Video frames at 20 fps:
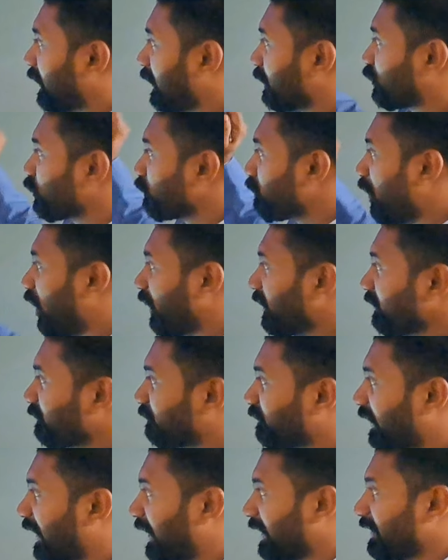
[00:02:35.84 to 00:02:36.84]
to
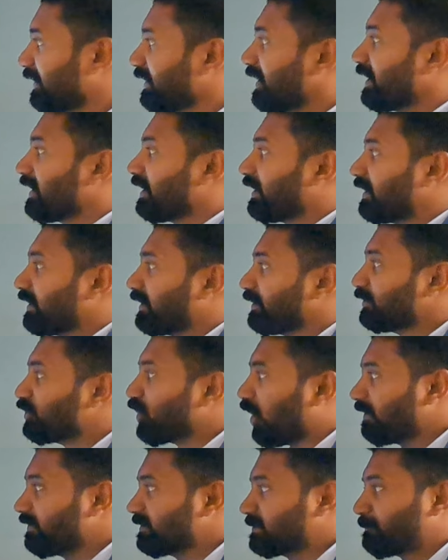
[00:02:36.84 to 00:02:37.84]
modify
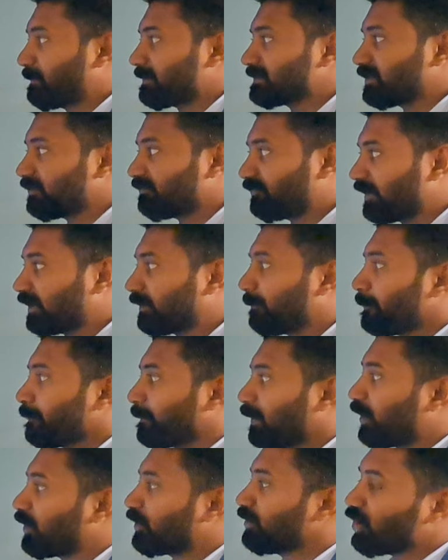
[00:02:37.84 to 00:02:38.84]
non-specific
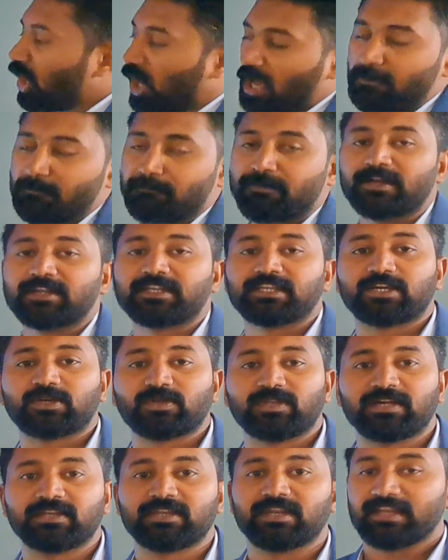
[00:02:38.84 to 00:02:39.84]
or
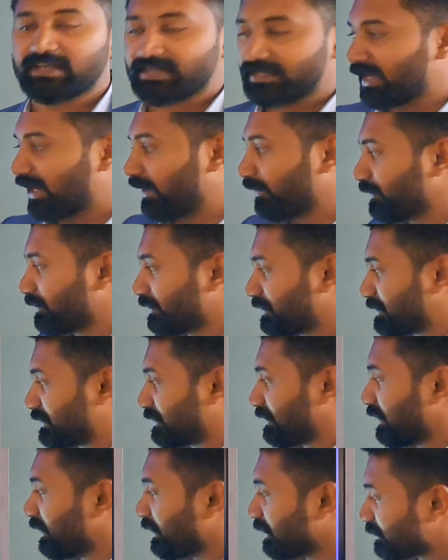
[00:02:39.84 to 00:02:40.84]
non-particular
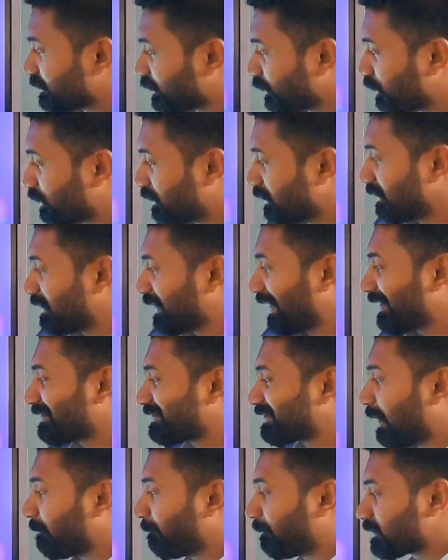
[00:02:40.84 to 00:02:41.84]
nouns. So the
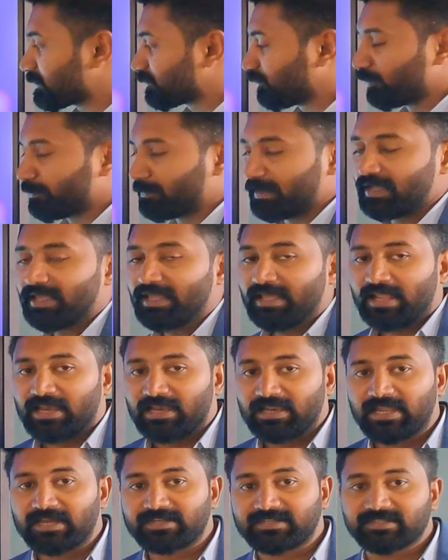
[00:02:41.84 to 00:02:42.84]
examples would be
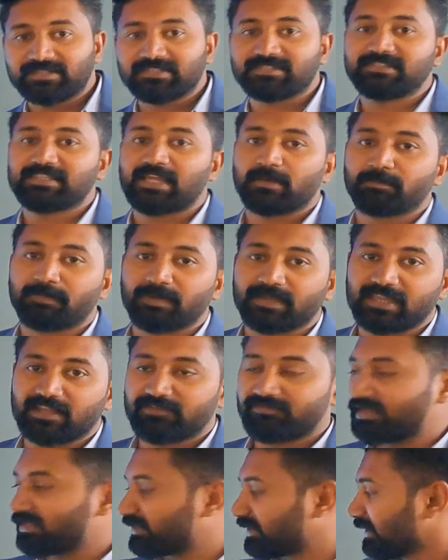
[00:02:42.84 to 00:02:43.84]
letters that
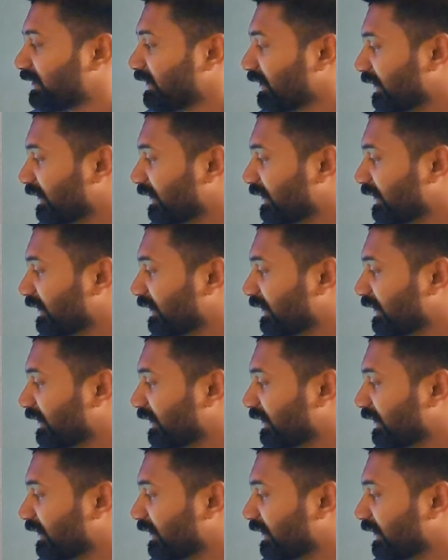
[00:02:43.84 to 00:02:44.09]
begin with